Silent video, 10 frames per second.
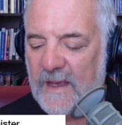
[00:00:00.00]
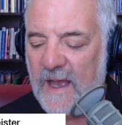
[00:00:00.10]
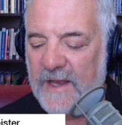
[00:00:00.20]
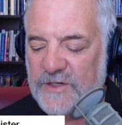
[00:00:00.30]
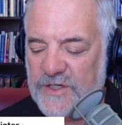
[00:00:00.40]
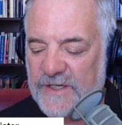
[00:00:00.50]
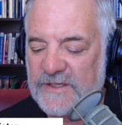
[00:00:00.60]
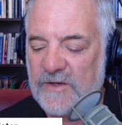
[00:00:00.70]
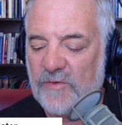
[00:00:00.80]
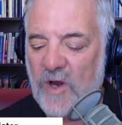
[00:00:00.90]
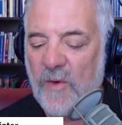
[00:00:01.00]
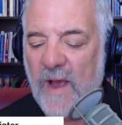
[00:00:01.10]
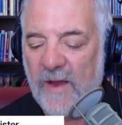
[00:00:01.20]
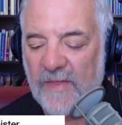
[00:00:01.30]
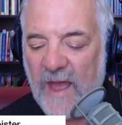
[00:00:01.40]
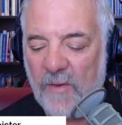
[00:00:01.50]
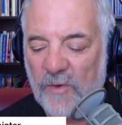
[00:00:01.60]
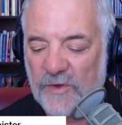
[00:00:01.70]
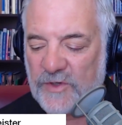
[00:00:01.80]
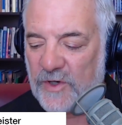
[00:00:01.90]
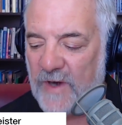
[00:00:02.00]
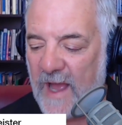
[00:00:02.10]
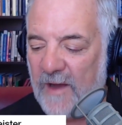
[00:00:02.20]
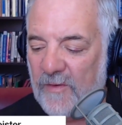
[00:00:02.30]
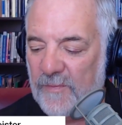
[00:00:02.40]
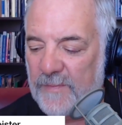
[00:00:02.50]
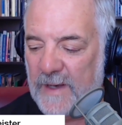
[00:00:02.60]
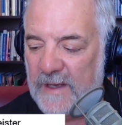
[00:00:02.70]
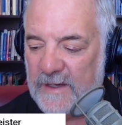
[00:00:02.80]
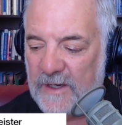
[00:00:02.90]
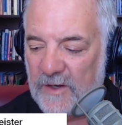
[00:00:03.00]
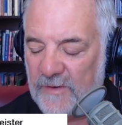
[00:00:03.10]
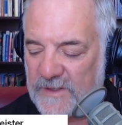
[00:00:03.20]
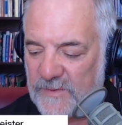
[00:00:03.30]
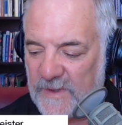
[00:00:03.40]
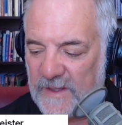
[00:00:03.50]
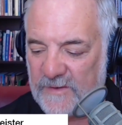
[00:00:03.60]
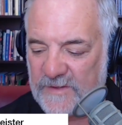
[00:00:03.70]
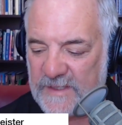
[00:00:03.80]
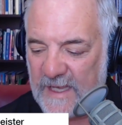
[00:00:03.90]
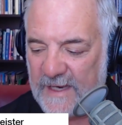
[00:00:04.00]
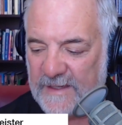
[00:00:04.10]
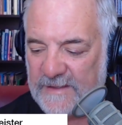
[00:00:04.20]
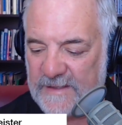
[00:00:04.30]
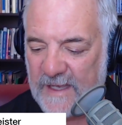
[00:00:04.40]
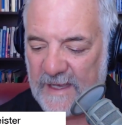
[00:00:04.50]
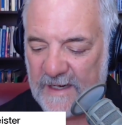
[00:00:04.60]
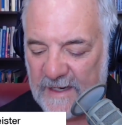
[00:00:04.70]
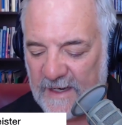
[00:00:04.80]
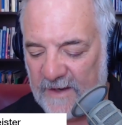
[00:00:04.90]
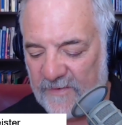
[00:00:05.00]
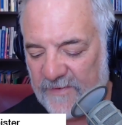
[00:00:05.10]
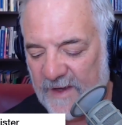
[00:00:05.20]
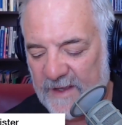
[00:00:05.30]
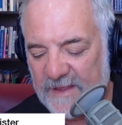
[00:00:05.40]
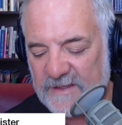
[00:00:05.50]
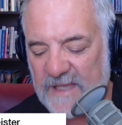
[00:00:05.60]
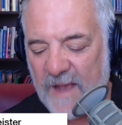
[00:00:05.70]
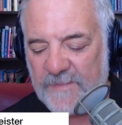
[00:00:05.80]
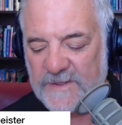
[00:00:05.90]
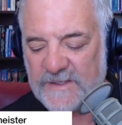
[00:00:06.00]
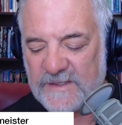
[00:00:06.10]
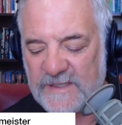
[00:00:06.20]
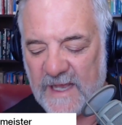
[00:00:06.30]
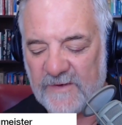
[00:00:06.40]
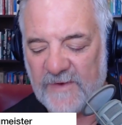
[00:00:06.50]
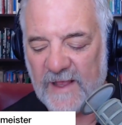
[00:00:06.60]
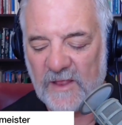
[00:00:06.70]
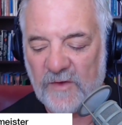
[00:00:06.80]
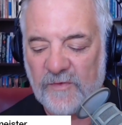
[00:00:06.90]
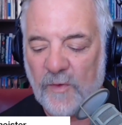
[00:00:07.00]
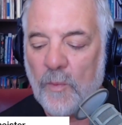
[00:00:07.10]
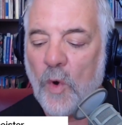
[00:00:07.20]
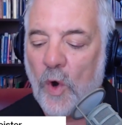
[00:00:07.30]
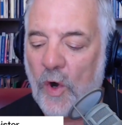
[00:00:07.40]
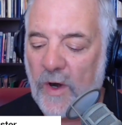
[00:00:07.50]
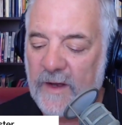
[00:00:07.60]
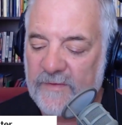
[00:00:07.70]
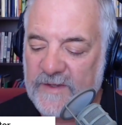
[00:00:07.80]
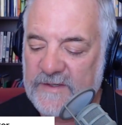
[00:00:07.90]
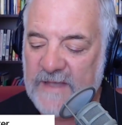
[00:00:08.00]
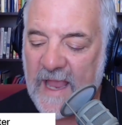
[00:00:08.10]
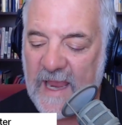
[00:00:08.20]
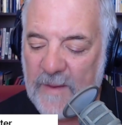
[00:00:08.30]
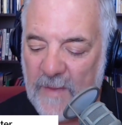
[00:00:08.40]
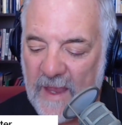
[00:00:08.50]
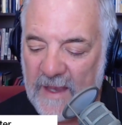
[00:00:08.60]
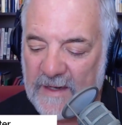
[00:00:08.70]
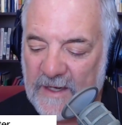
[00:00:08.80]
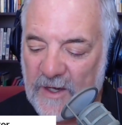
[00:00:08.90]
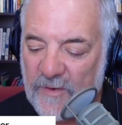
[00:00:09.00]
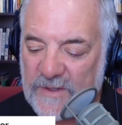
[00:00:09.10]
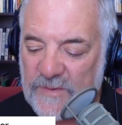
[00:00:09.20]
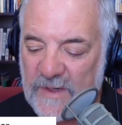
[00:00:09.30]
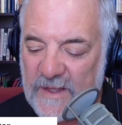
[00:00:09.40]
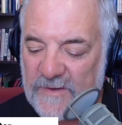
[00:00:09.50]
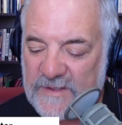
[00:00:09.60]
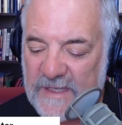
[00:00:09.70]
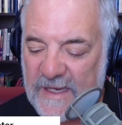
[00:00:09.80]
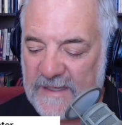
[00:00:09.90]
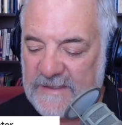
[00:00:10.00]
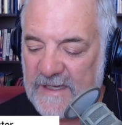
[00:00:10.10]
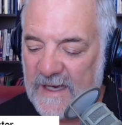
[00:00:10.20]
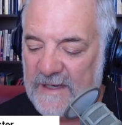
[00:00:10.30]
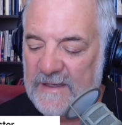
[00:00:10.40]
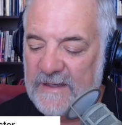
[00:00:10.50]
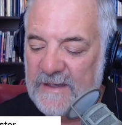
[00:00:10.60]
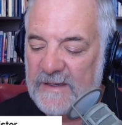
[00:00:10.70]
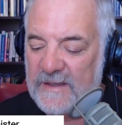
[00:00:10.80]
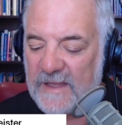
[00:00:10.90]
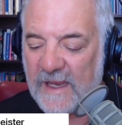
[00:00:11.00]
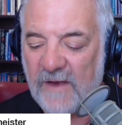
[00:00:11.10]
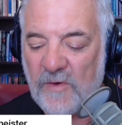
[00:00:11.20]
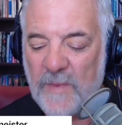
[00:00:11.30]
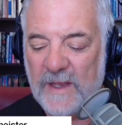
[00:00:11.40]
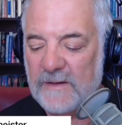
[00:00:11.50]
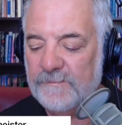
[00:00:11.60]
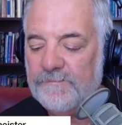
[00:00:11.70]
I just don't know how that will turn out, but it's one of those things that if this happens in Santa Fe, look for more of the same. And it's one of those things. The government,